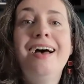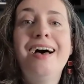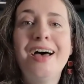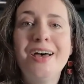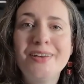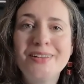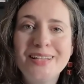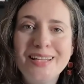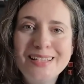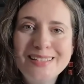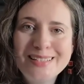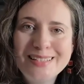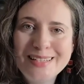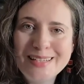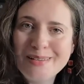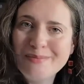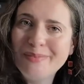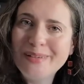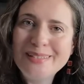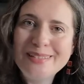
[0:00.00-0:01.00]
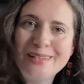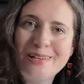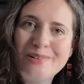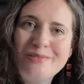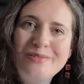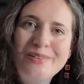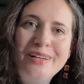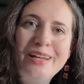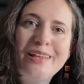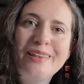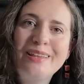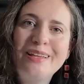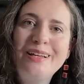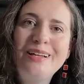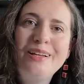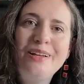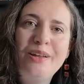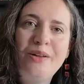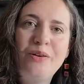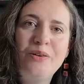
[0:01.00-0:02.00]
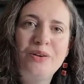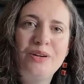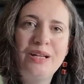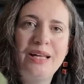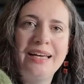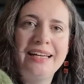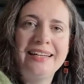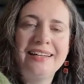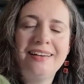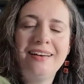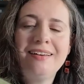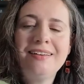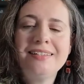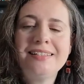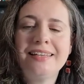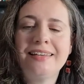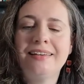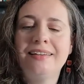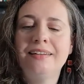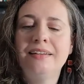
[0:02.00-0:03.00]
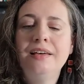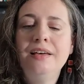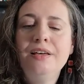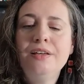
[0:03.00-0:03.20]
I'd like to knit myself another long line cardigan.